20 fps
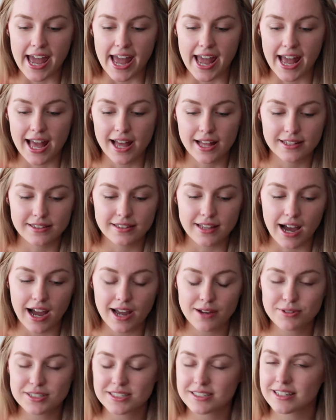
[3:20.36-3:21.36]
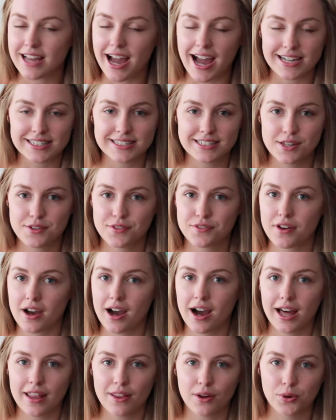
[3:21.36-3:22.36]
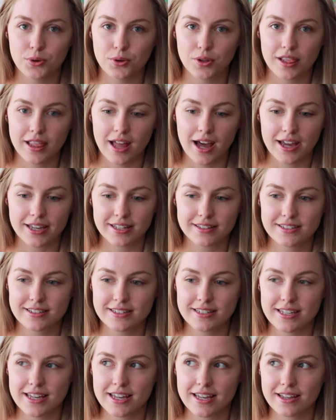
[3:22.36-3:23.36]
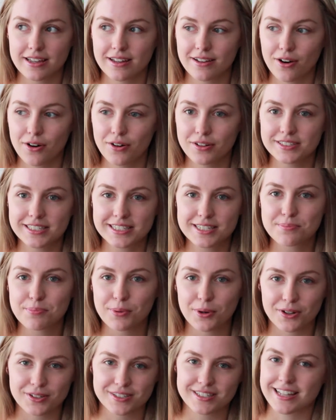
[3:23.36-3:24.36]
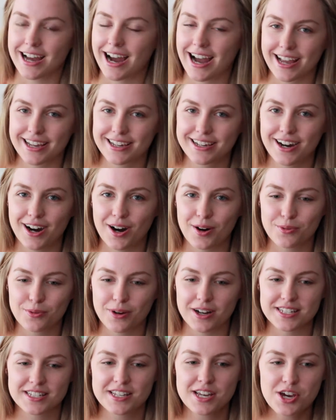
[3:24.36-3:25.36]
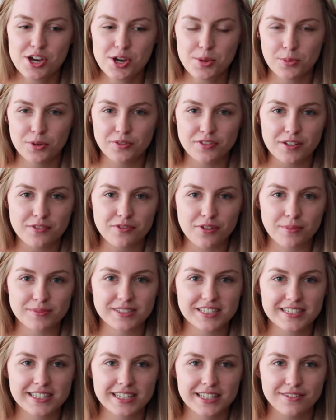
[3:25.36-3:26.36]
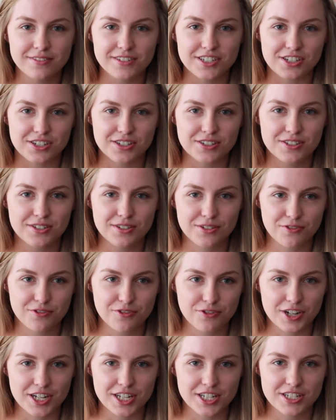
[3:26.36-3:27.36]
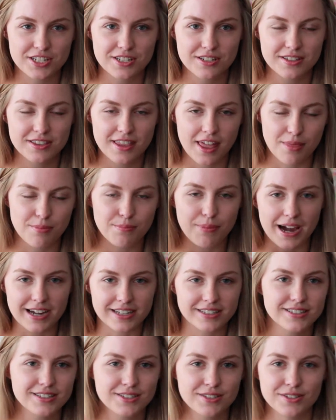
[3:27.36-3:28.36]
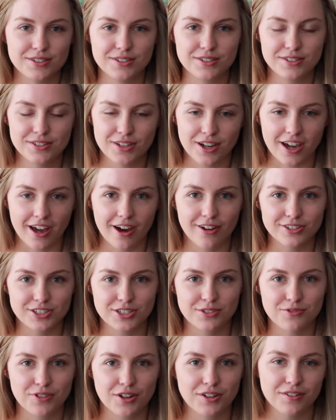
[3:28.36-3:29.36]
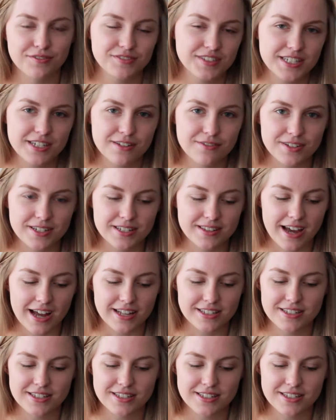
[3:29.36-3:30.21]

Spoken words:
and I wasn't active at all. Like, the only sports that I got was moving from the television to the fridge, then back to the couch in front of TV.